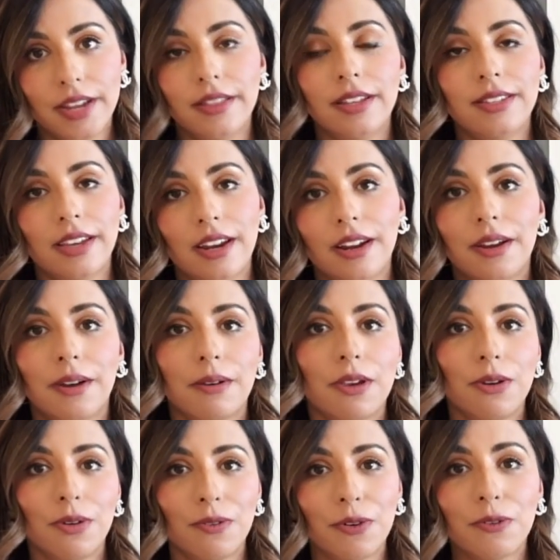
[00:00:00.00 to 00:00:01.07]
and they said, you
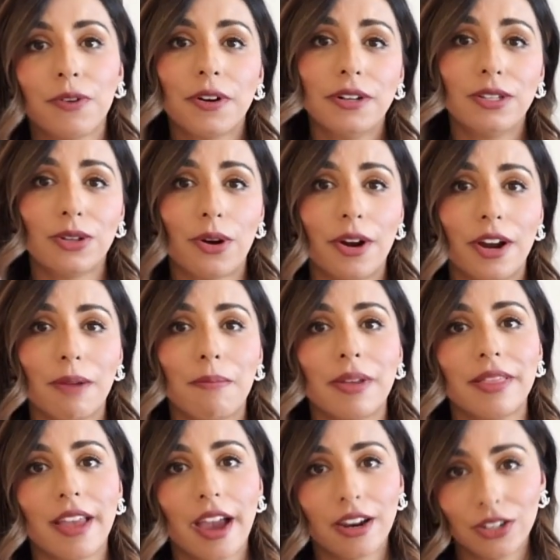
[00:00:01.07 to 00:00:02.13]
know, we're very sorry,
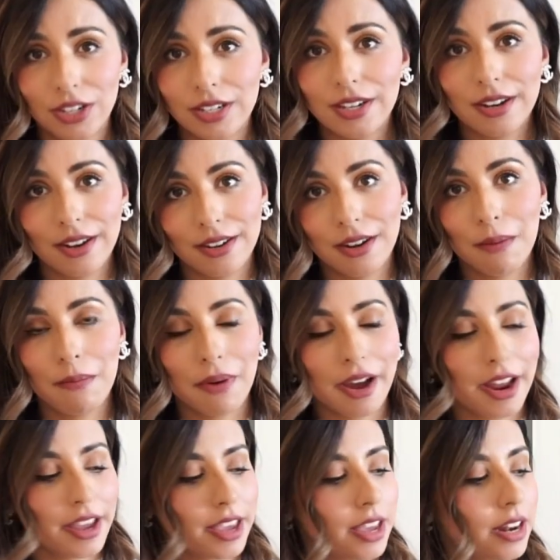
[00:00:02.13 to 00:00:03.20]
but they actually did end up
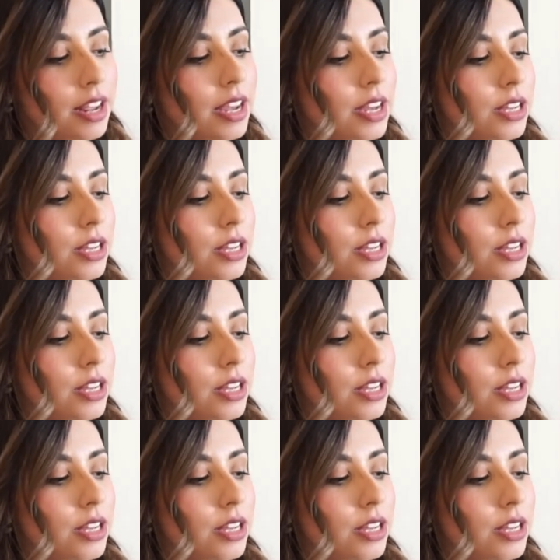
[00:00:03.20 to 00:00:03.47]
buying it.